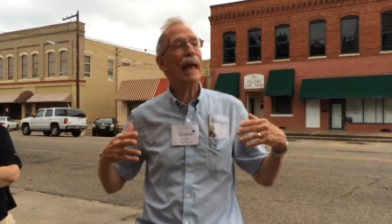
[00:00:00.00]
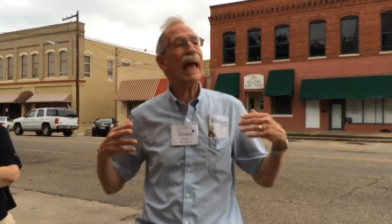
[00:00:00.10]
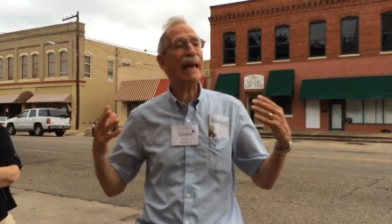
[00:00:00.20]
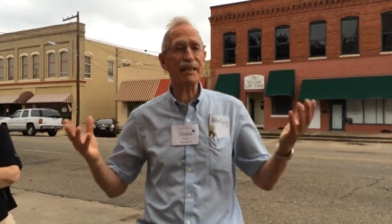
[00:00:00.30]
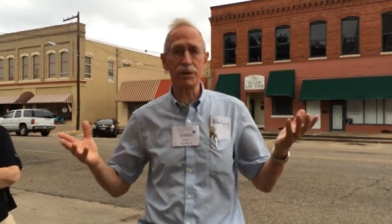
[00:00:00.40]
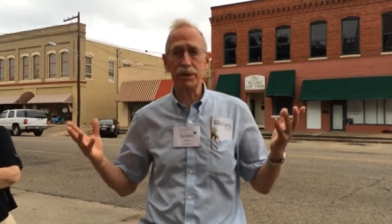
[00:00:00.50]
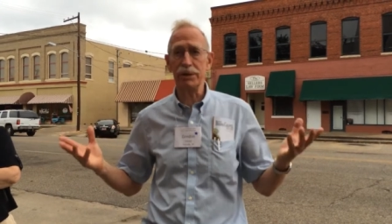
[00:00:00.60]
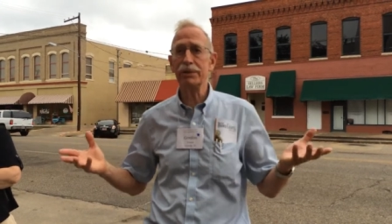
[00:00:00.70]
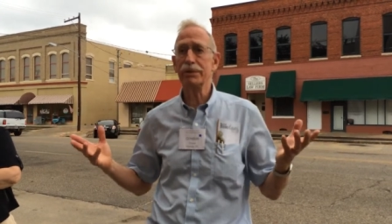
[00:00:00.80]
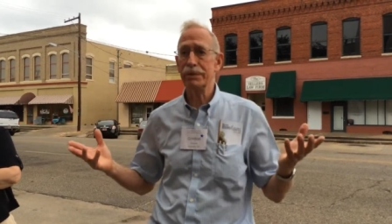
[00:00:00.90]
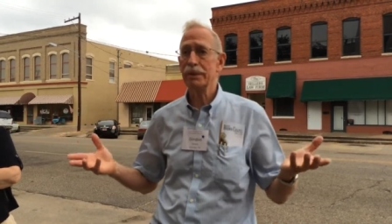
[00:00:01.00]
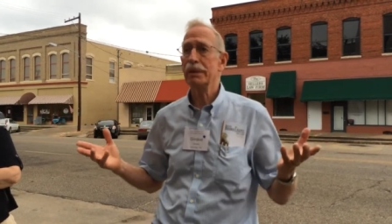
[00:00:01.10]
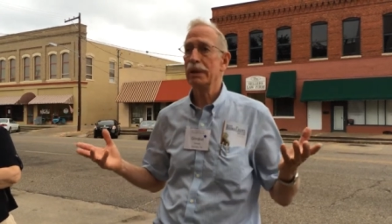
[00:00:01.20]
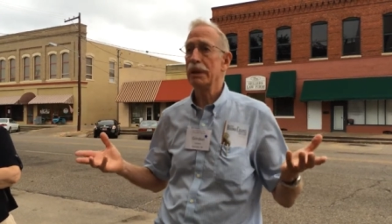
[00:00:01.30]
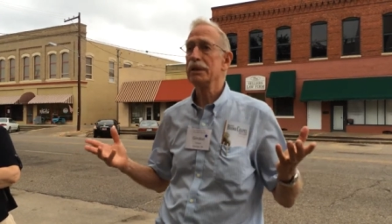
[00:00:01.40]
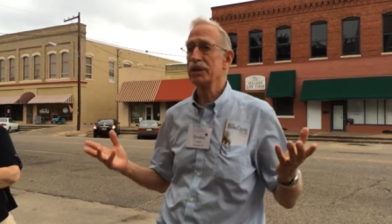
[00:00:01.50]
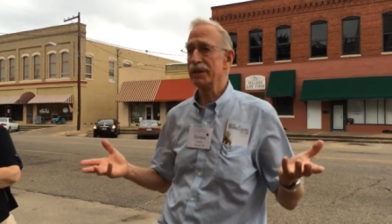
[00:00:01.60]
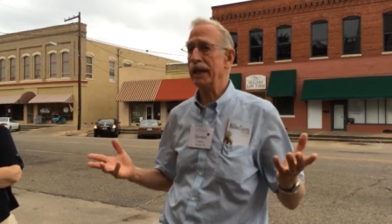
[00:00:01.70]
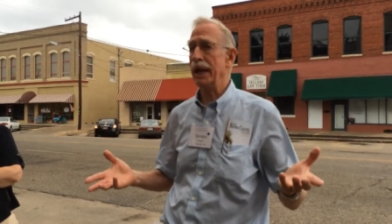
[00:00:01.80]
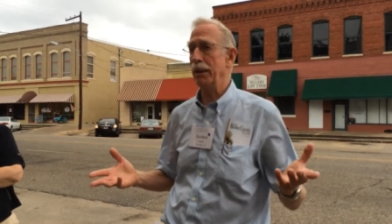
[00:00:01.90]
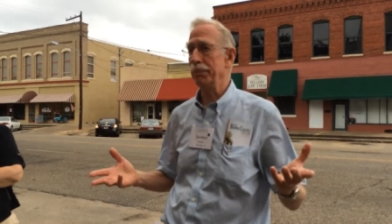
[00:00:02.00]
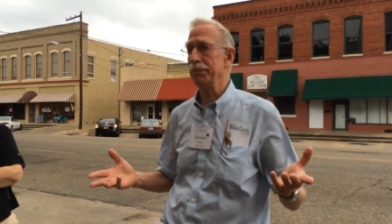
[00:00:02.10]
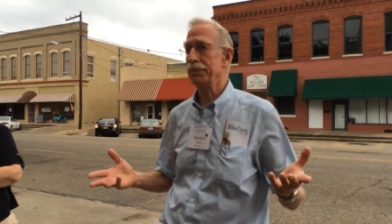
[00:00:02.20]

hazard to them.